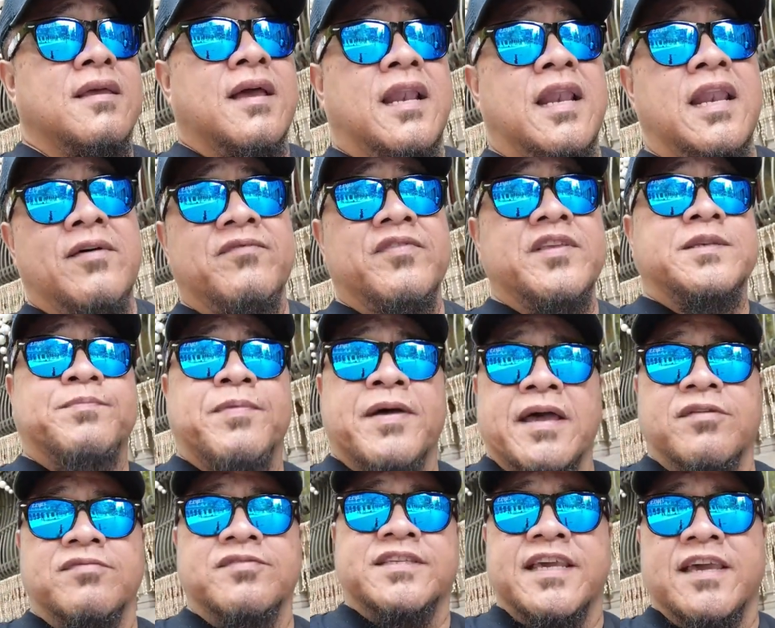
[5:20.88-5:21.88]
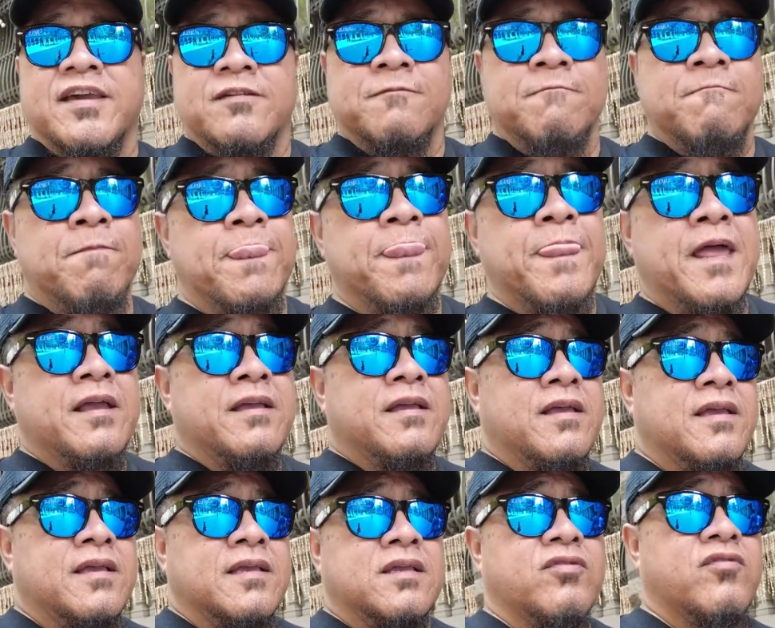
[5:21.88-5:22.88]
I love this part of town.
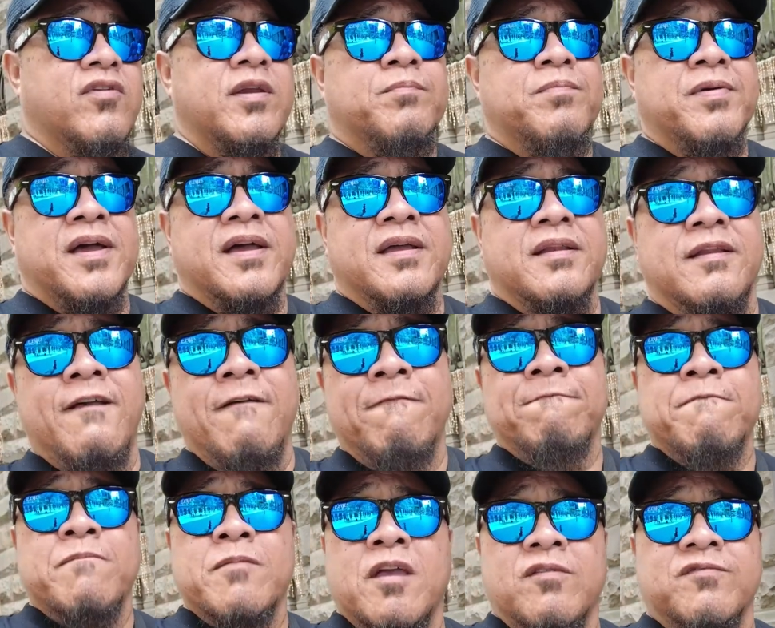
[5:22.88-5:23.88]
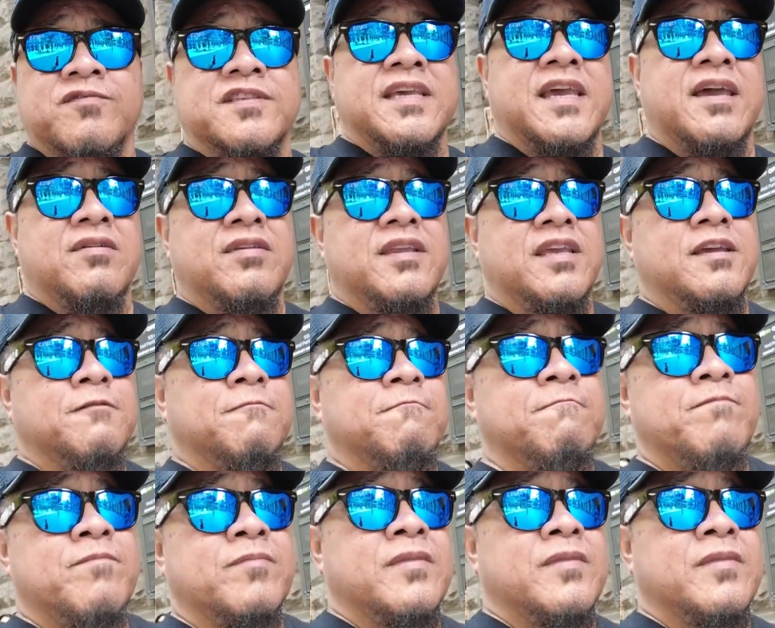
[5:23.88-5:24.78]
Great part of town here.